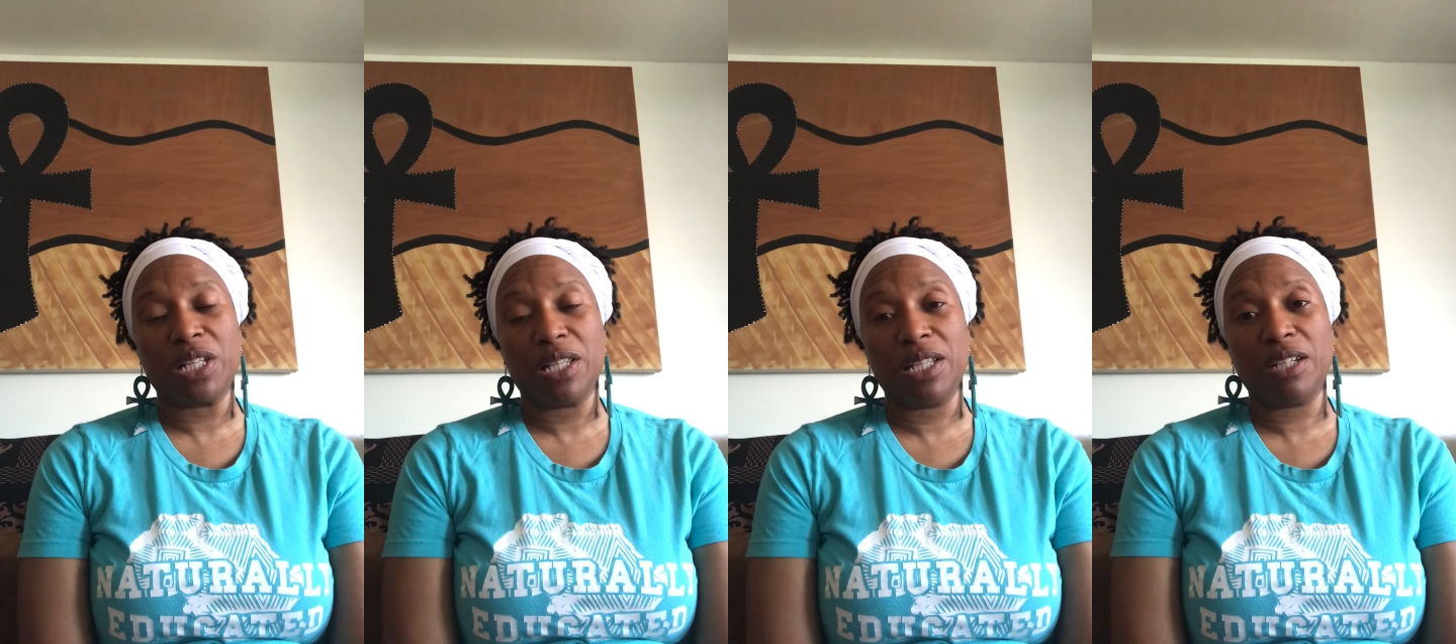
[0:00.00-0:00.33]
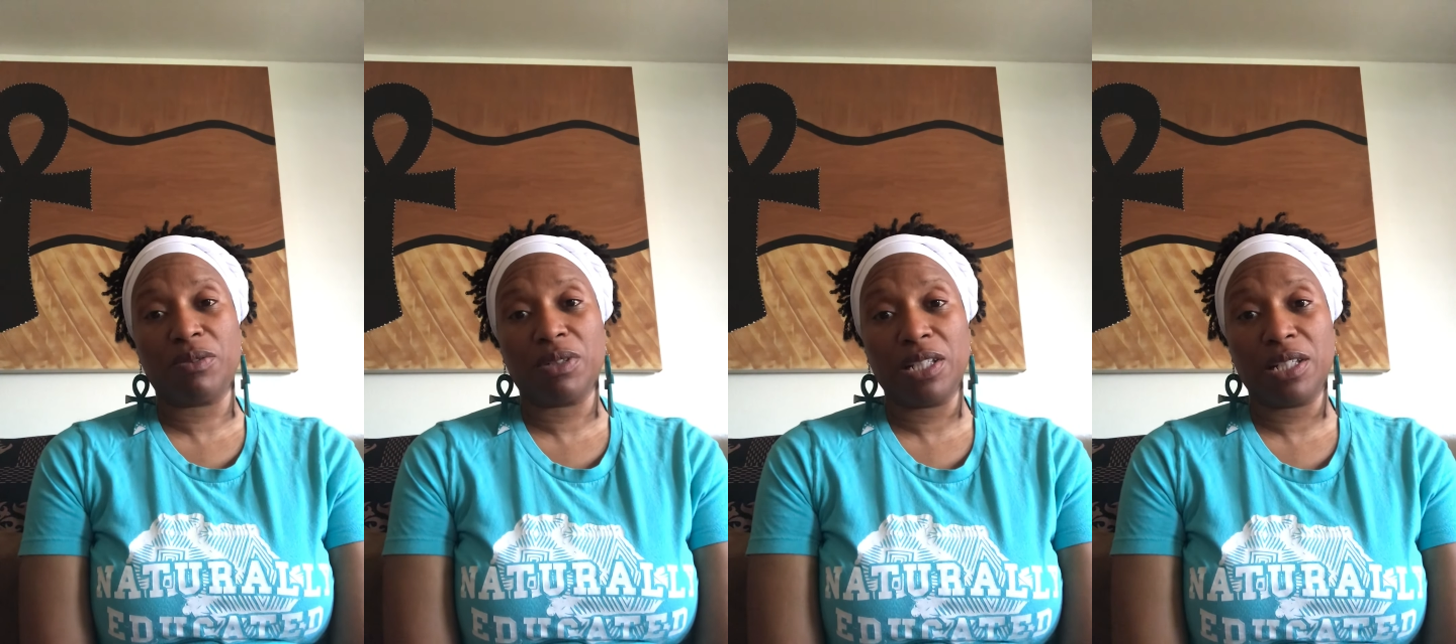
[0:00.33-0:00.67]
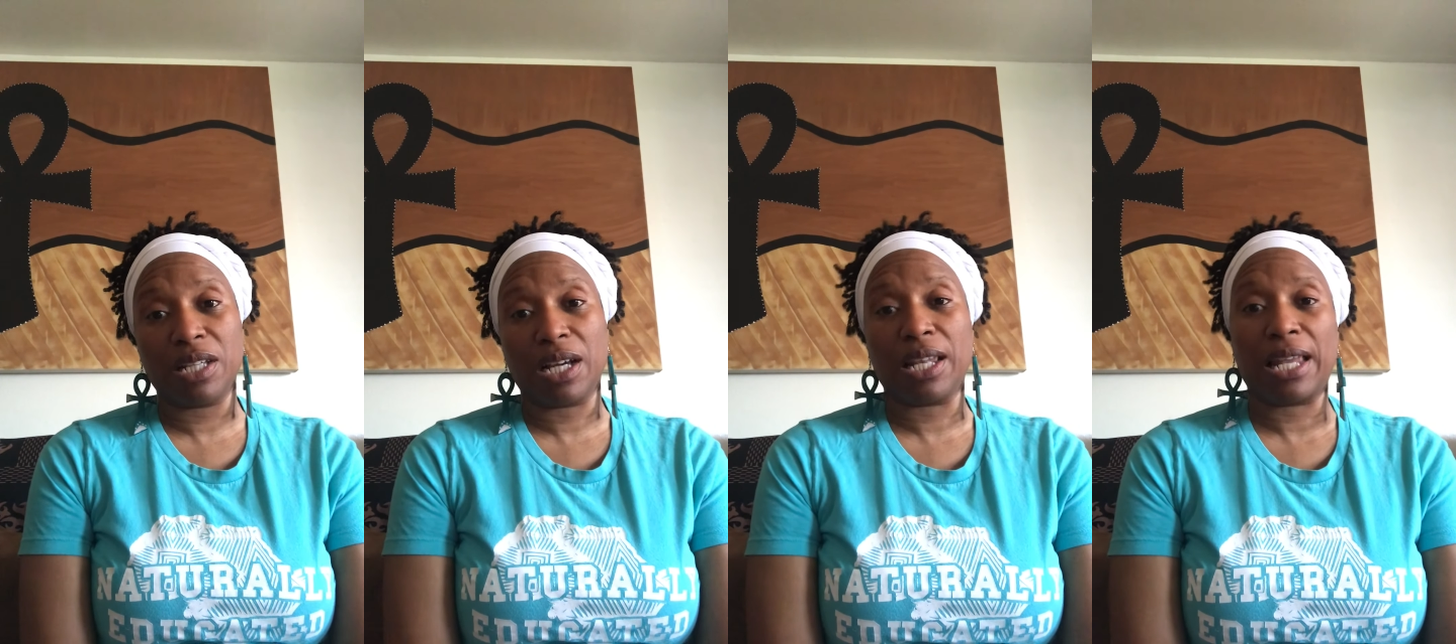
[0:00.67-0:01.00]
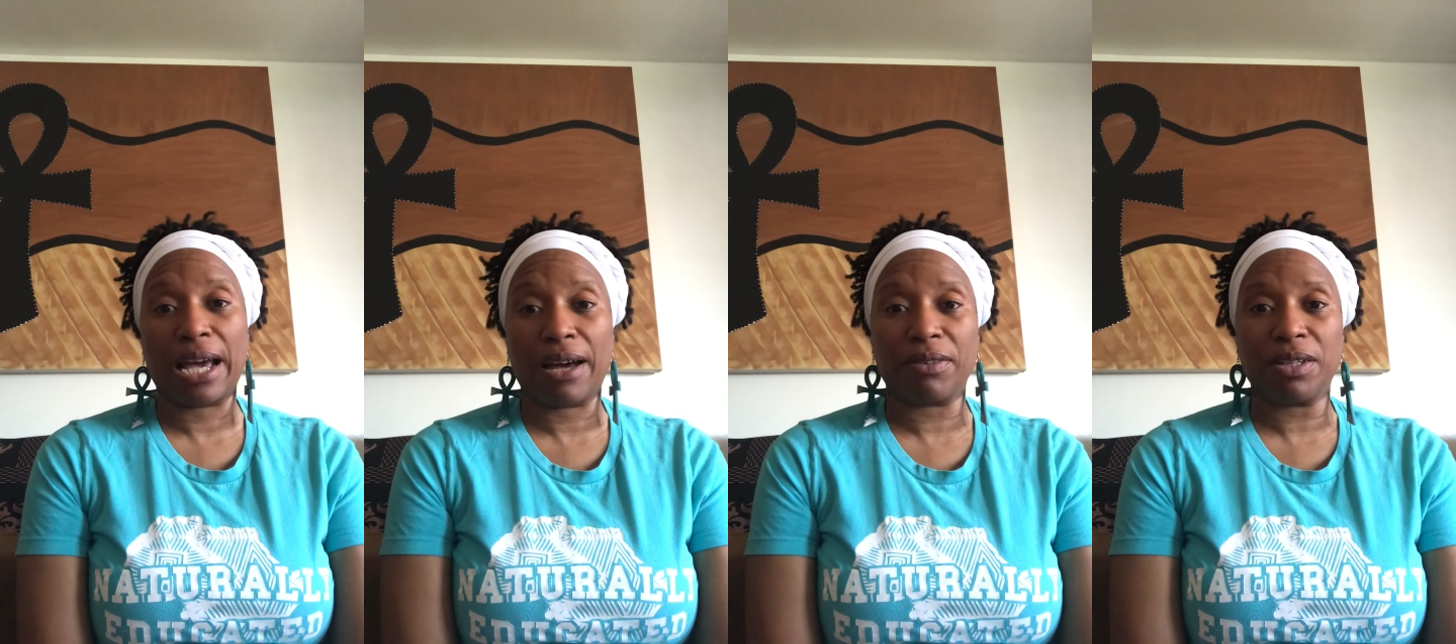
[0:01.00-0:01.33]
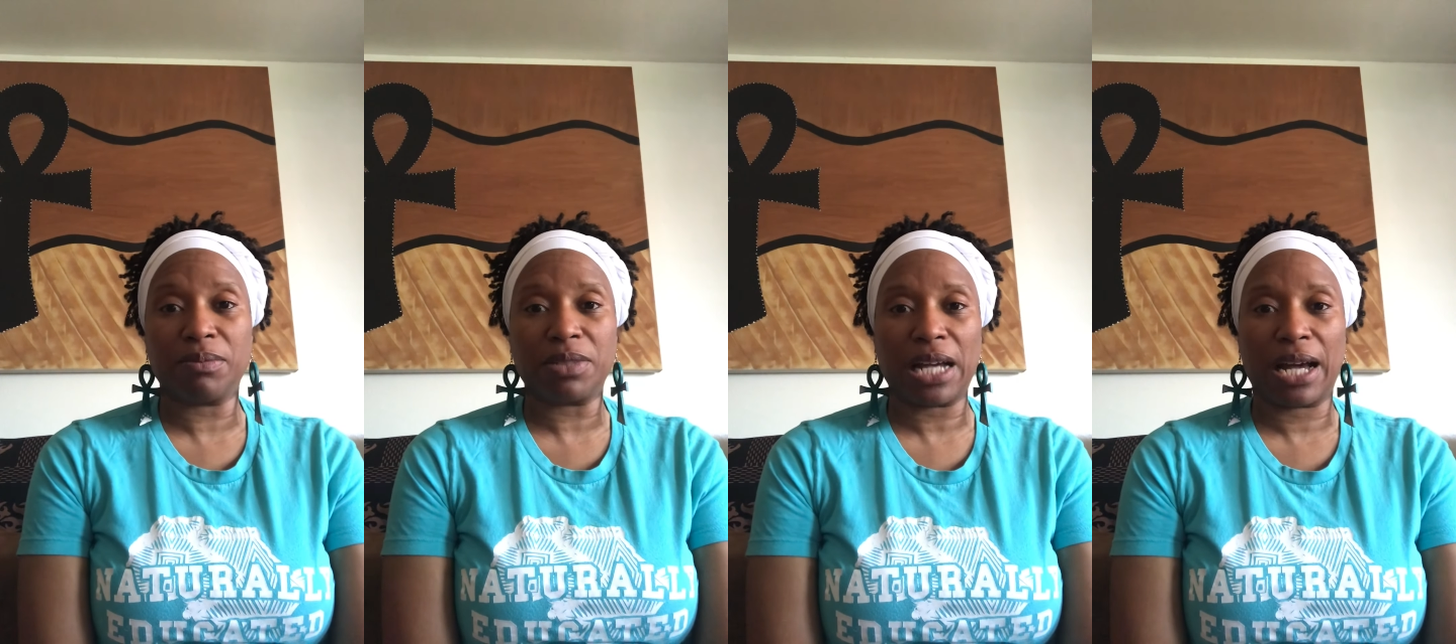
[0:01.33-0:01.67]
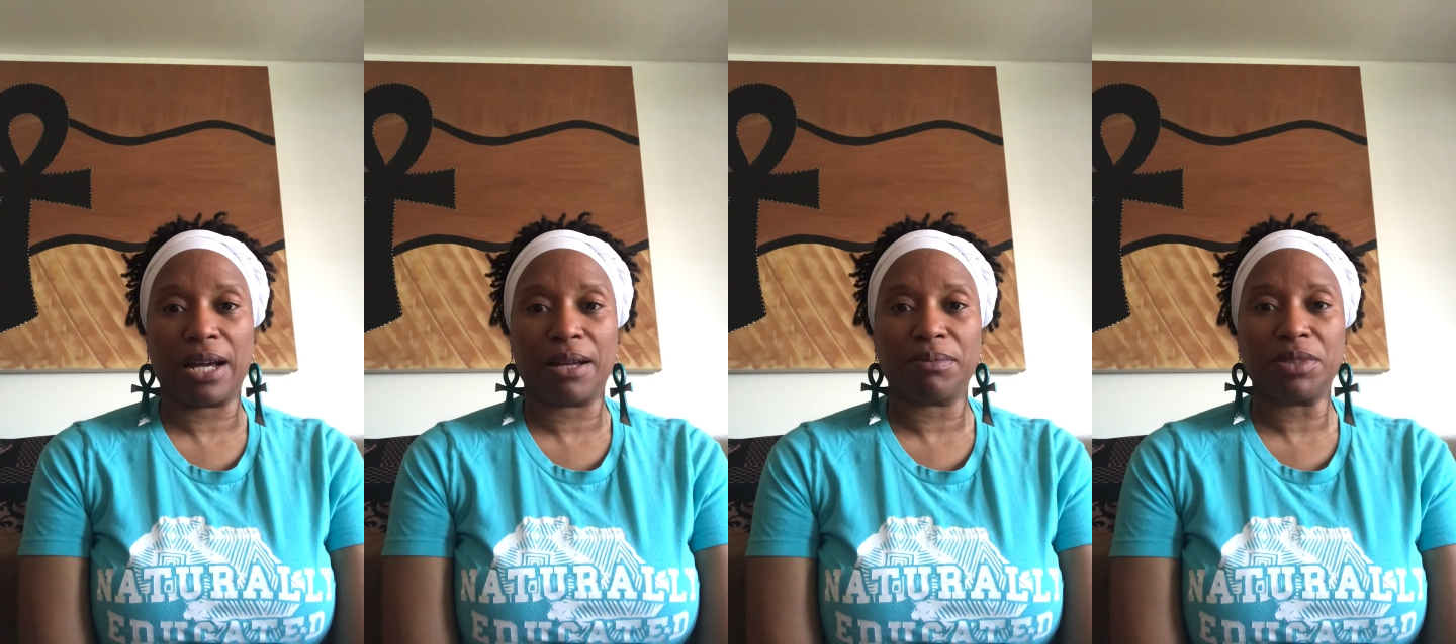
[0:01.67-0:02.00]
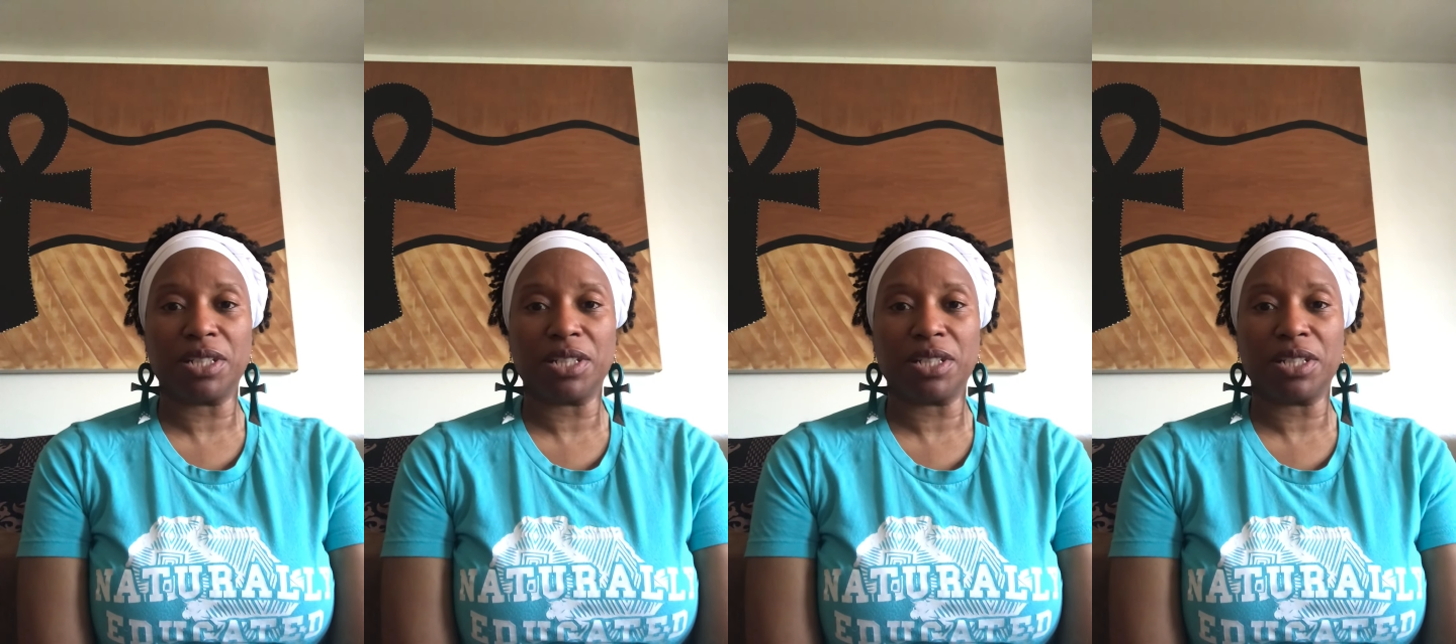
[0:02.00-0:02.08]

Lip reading: literally allow them time